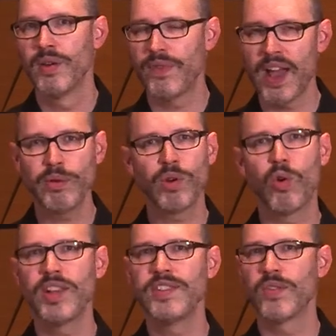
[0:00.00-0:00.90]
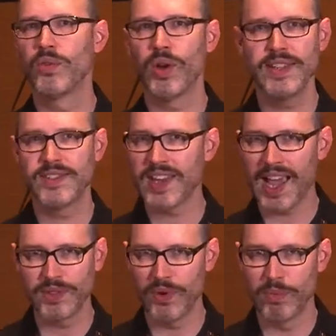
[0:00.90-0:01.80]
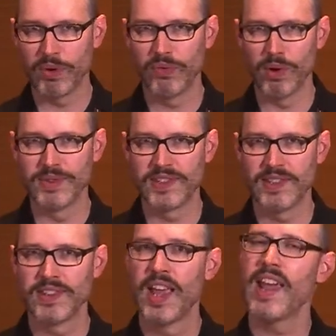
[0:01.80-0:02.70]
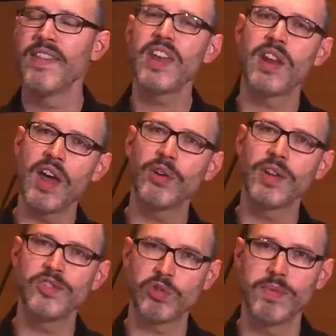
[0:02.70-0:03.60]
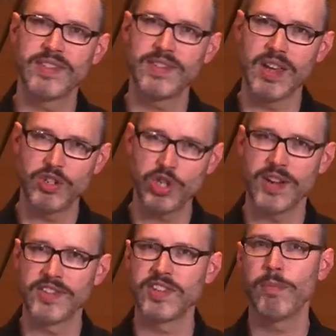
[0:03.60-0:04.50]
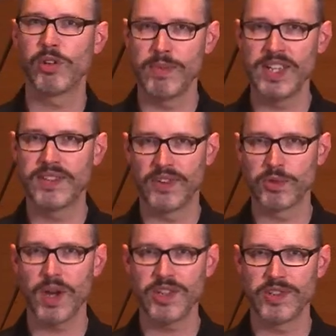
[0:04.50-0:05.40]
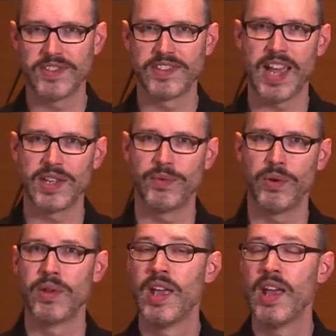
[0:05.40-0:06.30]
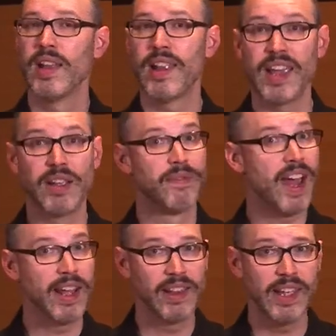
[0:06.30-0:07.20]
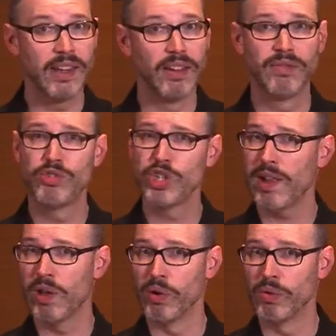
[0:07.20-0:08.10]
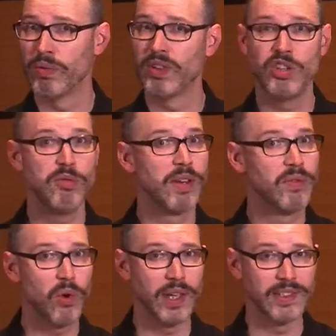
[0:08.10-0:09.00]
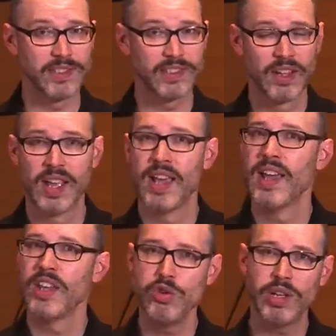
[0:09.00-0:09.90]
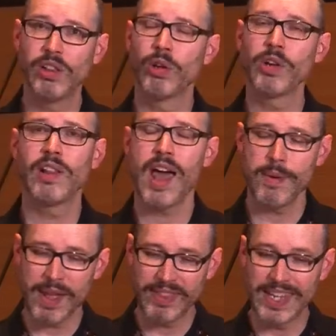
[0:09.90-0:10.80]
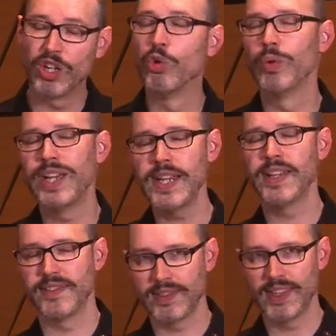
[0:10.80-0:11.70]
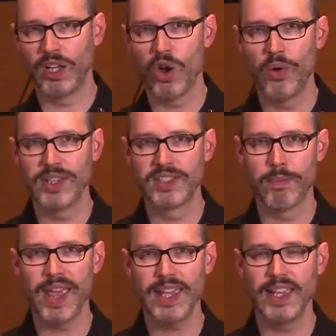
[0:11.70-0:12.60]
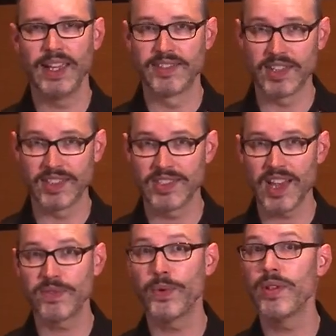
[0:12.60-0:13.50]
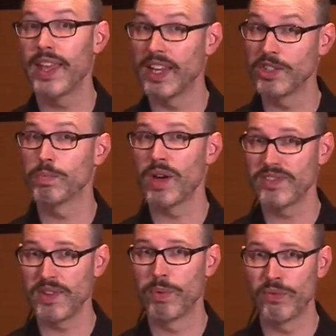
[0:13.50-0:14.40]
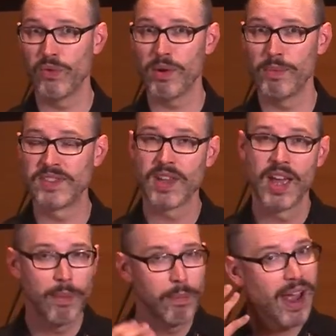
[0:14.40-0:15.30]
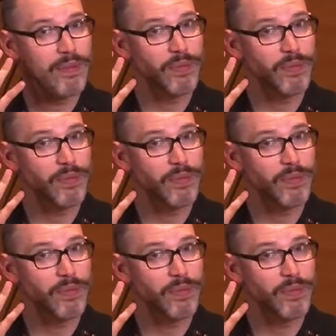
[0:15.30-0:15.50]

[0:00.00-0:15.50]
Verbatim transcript: Find recordings of great saxophone performances, and then other instruments that share a similar means of expression as the saxophone, like violin, cello, the human voice. You can learn a lot about the ingredients that go into making a successful and expressive performance by